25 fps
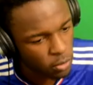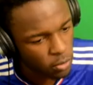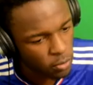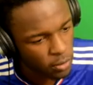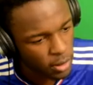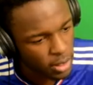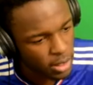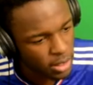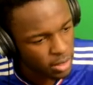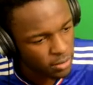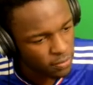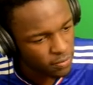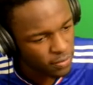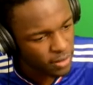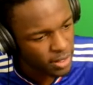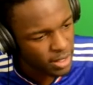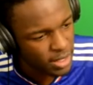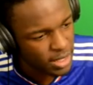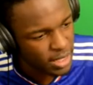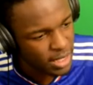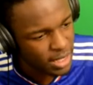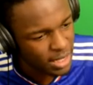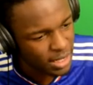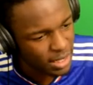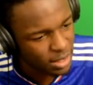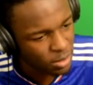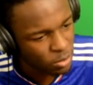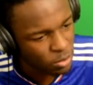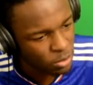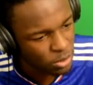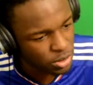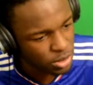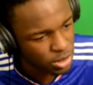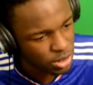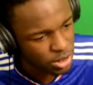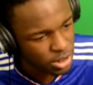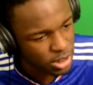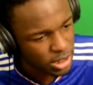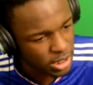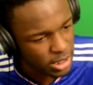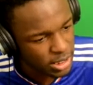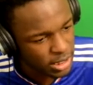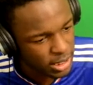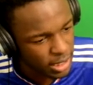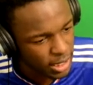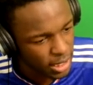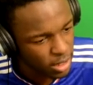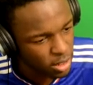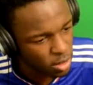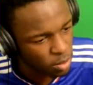Great defending. We'll just need
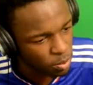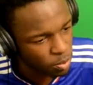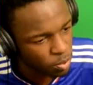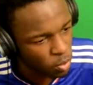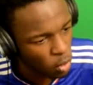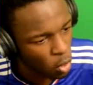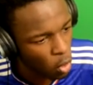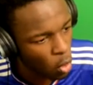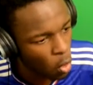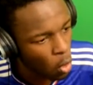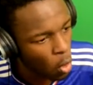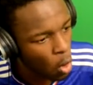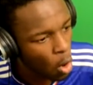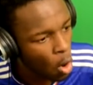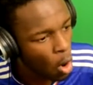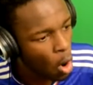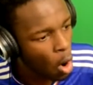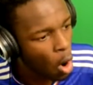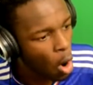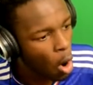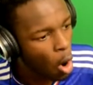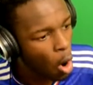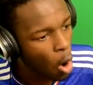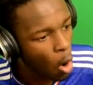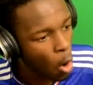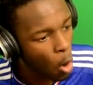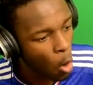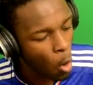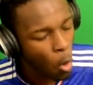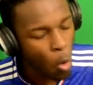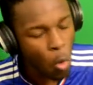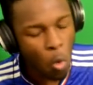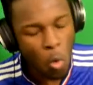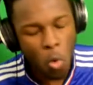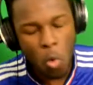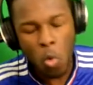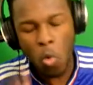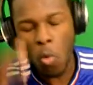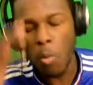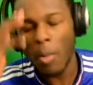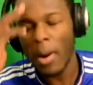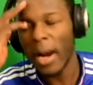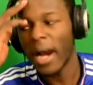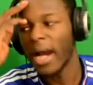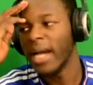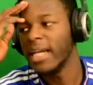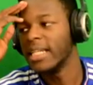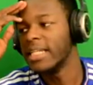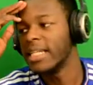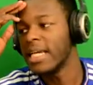to get the ball. Oh
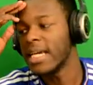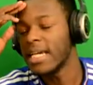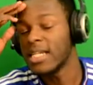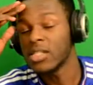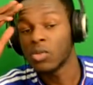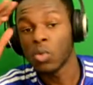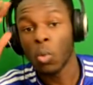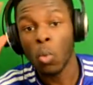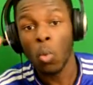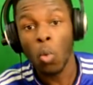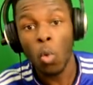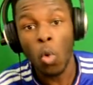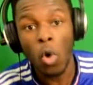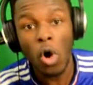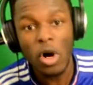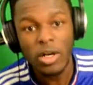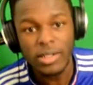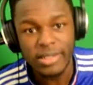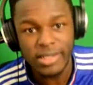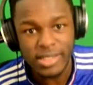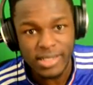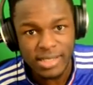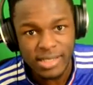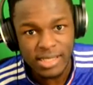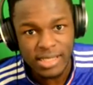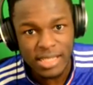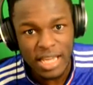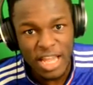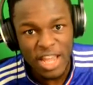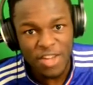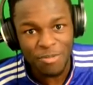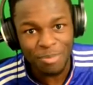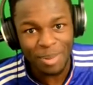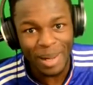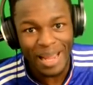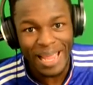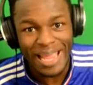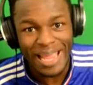my days. What a save by